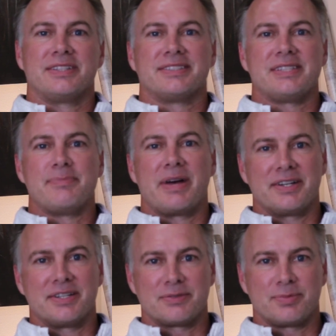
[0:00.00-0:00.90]
to see
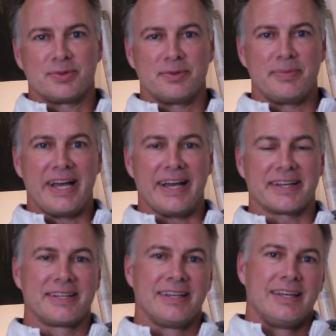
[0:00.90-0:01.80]
buyers pull
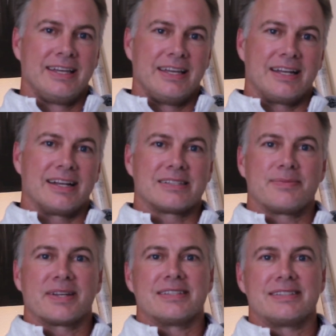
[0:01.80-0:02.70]
back, and I
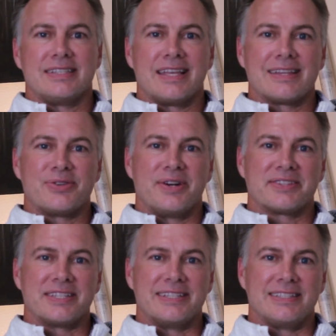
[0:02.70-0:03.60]
expect to see that
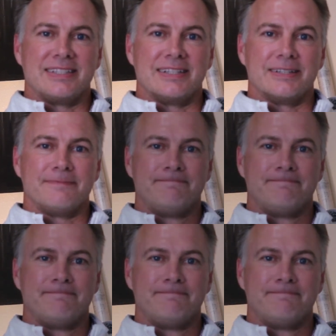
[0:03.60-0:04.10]
throughout the end of the year.